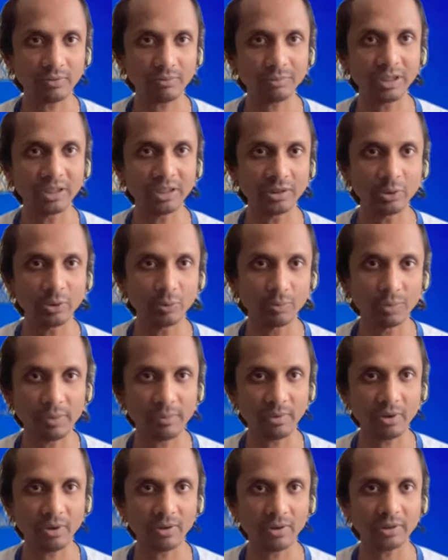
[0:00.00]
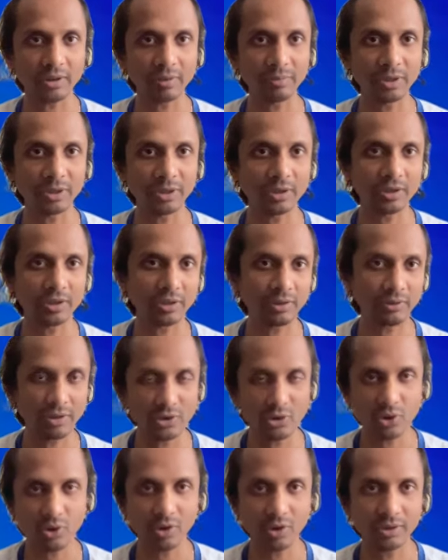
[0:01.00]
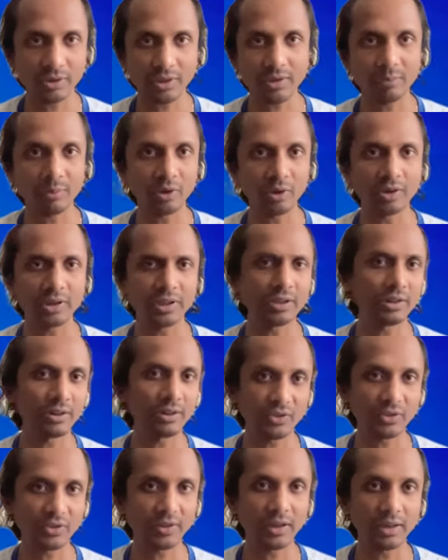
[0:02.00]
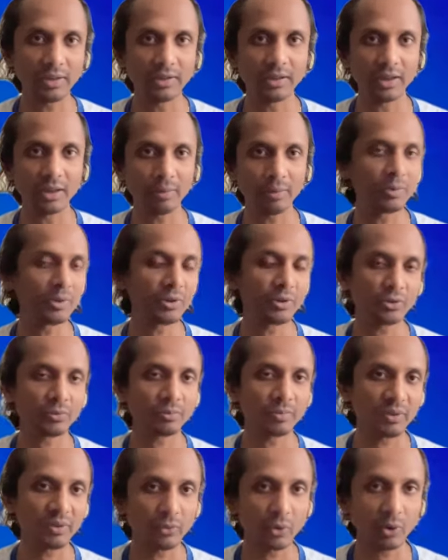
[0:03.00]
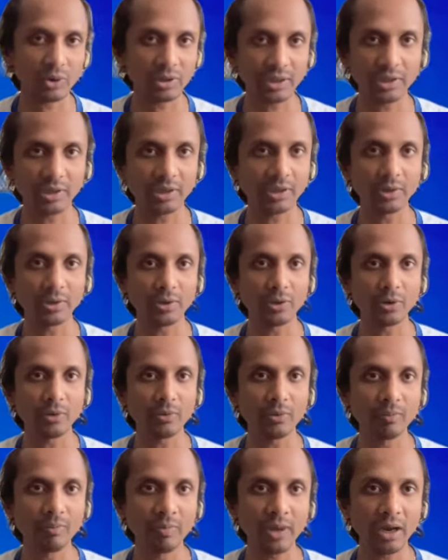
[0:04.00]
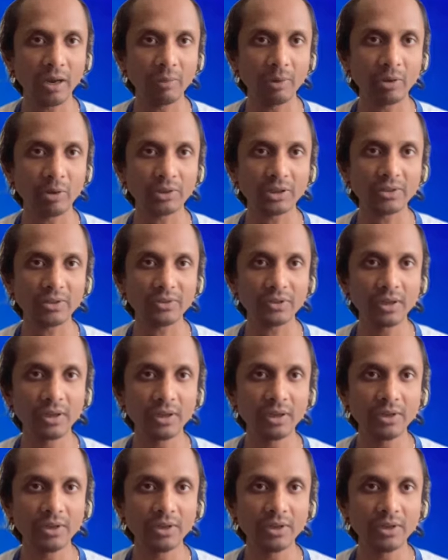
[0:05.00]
Many new people are coming and they joined the community and they stayed there, because before they didn't know about us.